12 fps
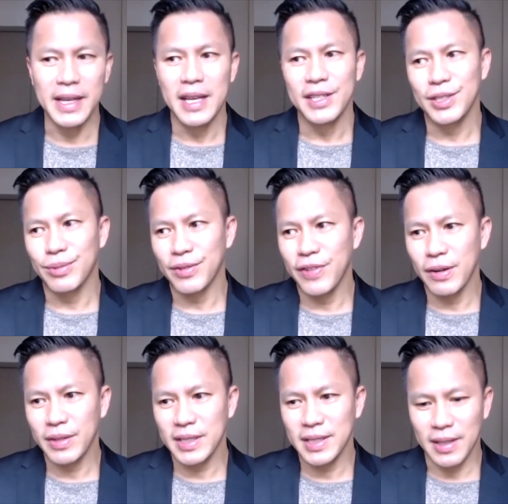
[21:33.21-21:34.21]
So we're
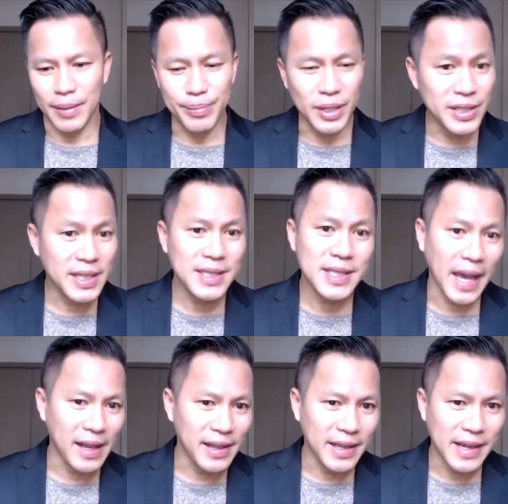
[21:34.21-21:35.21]
focused on building and
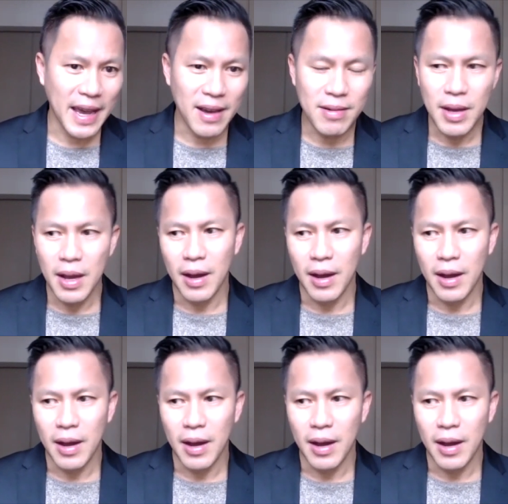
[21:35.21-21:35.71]
scaling now.